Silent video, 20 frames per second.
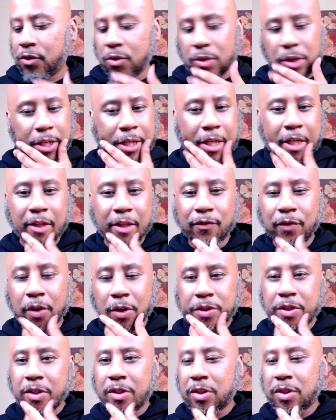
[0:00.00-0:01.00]
to look at the
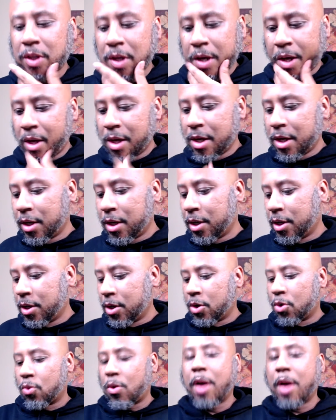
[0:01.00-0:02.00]
verses
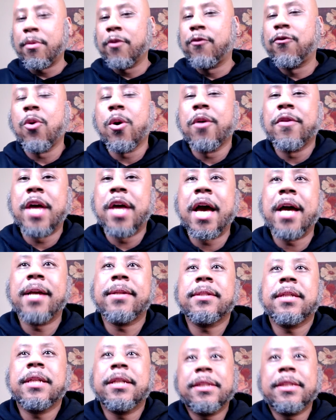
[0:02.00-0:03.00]
right before that,
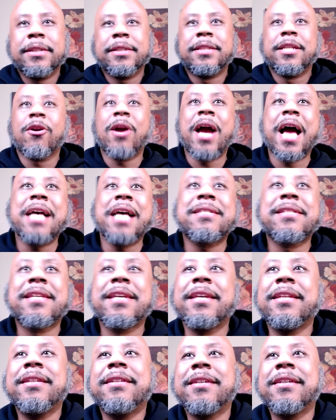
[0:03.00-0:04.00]
they're
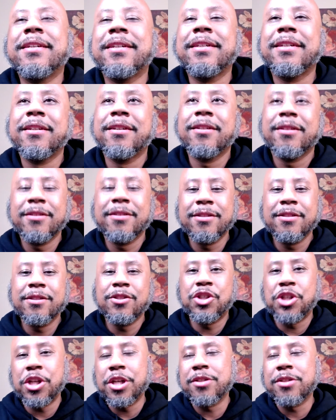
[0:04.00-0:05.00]
asking
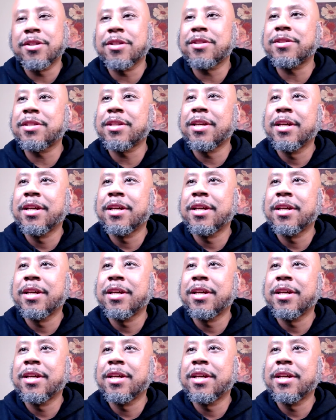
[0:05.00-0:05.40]
Jesus,